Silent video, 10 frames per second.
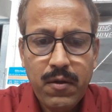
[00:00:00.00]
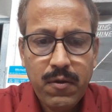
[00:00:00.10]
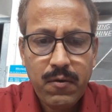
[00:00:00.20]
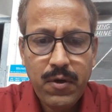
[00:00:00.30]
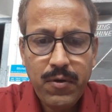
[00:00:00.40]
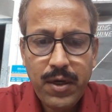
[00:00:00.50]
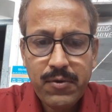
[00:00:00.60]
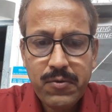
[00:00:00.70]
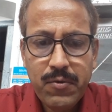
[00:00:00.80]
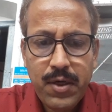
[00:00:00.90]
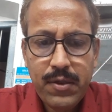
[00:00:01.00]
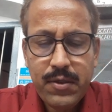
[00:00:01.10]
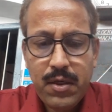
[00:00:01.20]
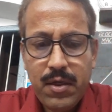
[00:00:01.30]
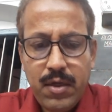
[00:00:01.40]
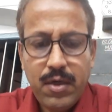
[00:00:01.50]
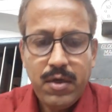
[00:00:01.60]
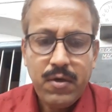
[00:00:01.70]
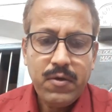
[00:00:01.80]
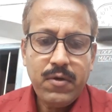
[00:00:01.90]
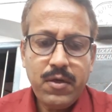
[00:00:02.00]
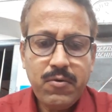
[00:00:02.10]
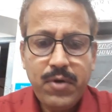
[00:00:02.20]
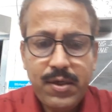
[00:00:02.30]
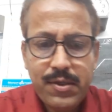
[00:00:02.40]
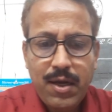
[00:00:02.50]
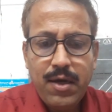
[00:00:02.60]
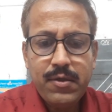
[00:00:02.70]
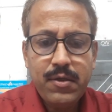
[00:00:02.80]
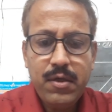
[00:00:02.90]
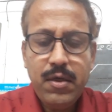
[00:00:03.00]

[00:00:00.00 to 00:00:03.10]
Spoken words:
Good evening, students. In today's class,